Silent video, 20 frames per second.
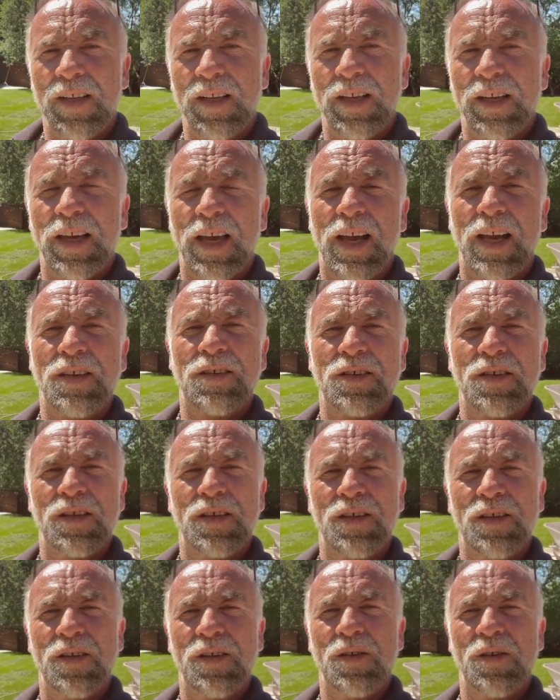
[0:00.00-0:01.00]
Yeah,
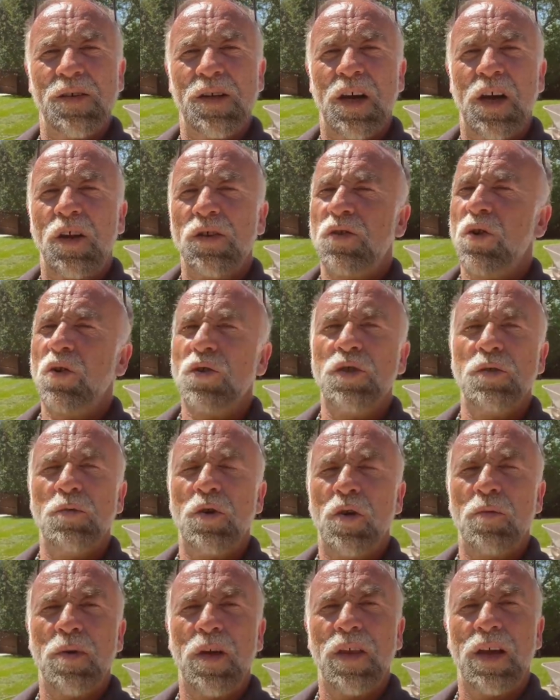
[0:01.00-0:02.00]
so I'll talk to you
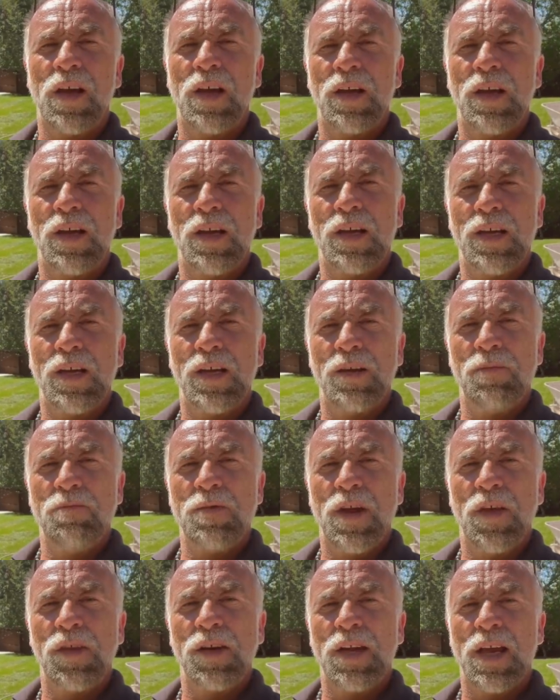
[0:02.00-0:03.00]
more about that
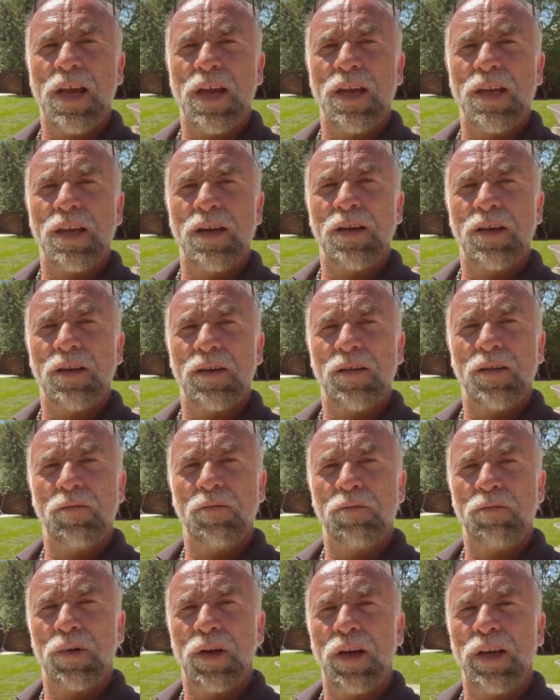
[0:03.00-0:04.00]
another day.
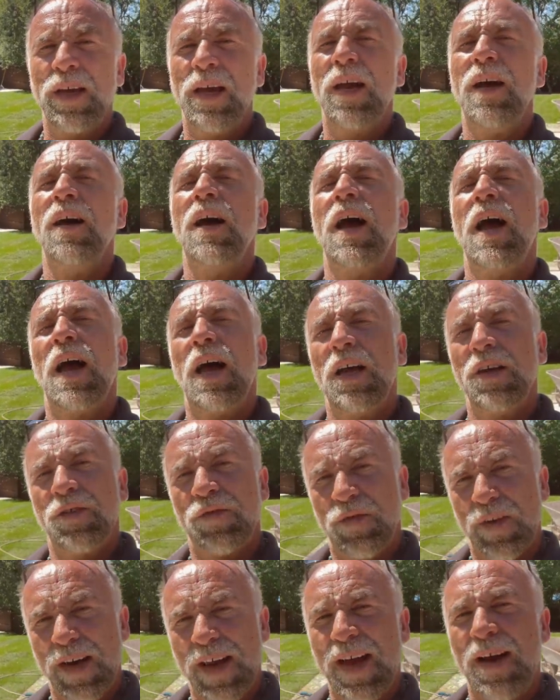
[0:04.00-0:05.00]
But yeah, as
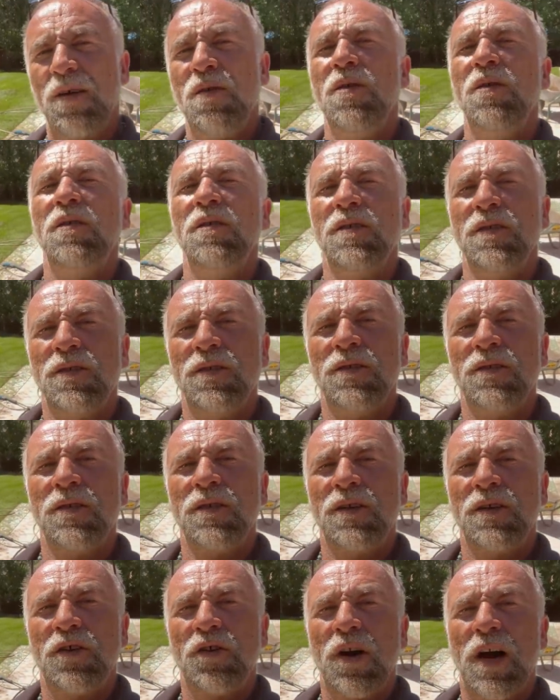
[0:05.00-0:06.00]
for now,
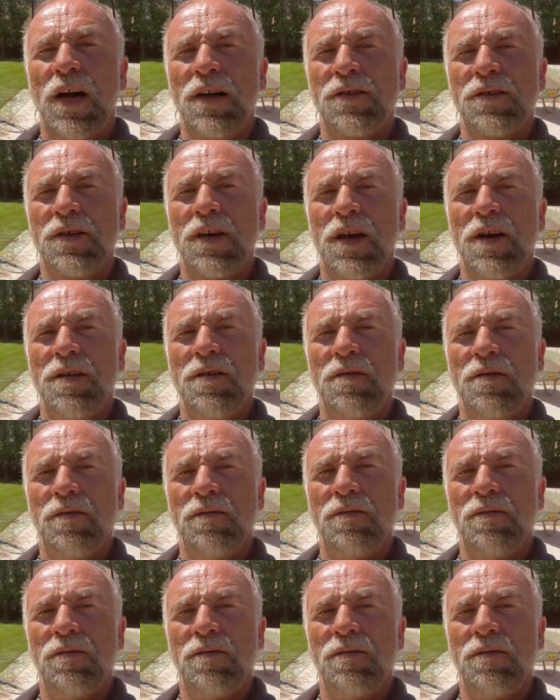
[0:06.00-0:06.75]
grass done.